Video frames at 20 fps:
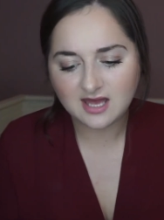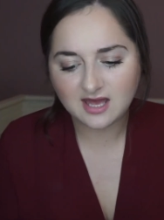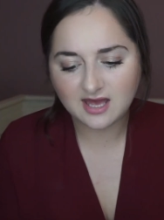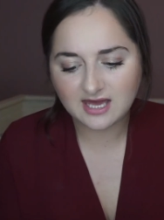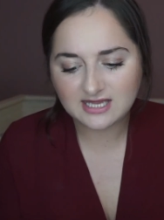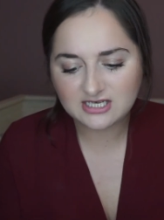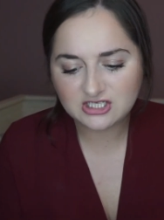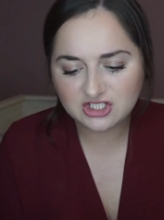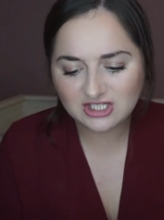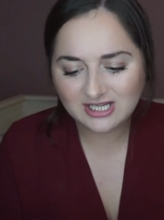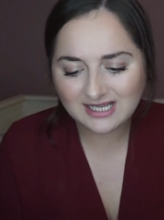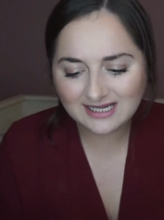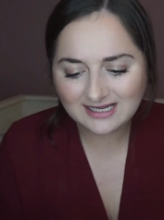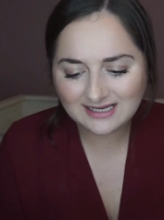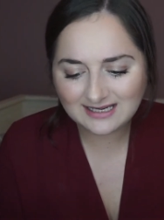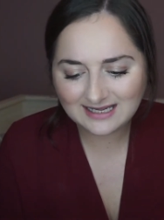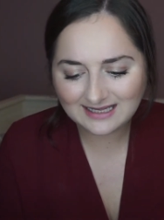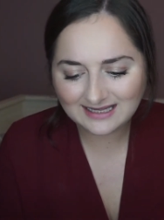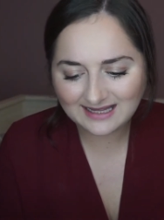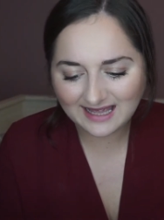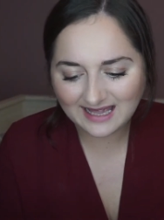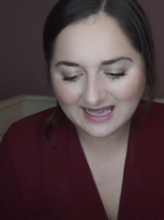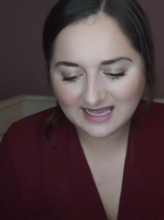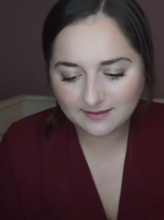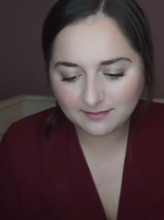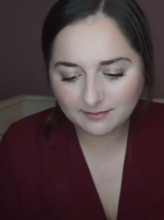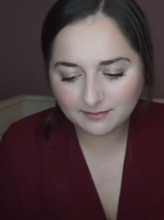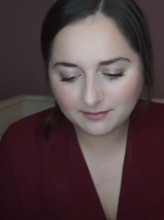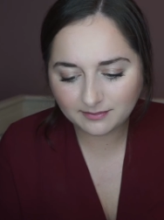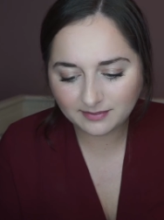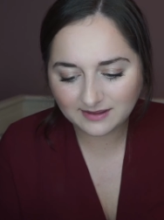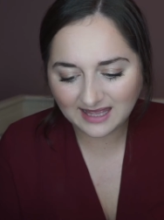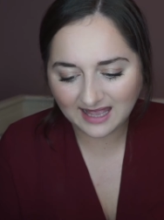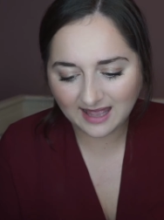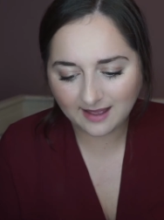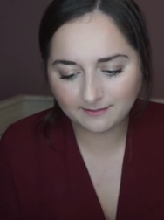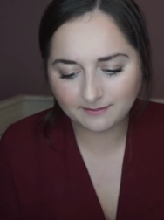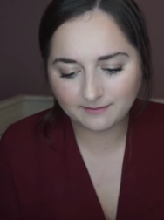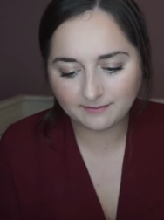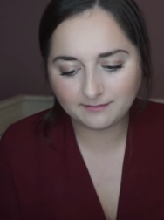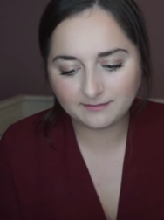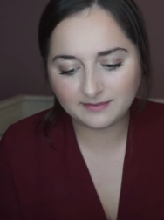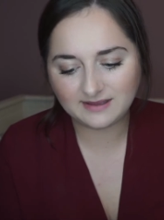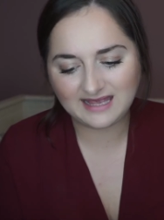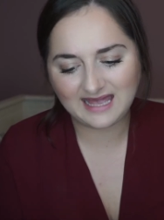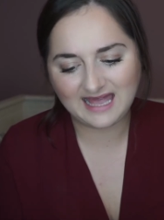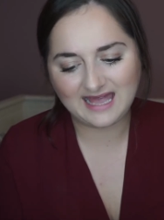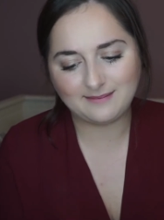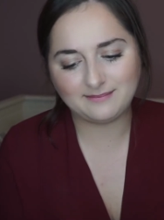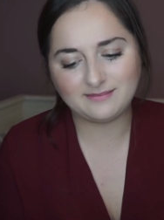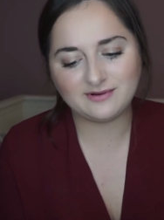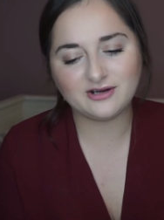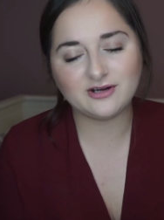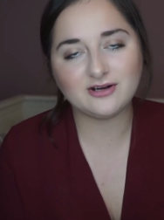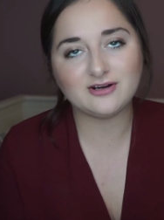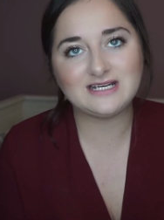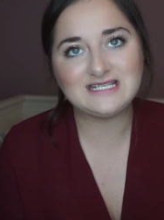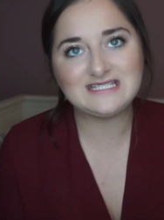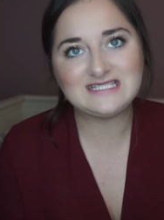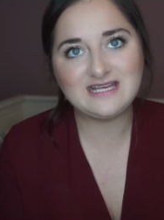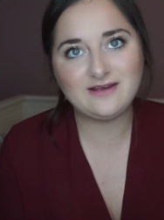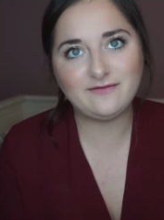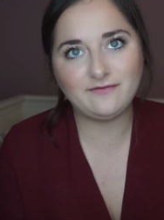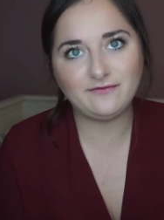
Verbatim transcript: A uh, gin, cape, cap, caperitif,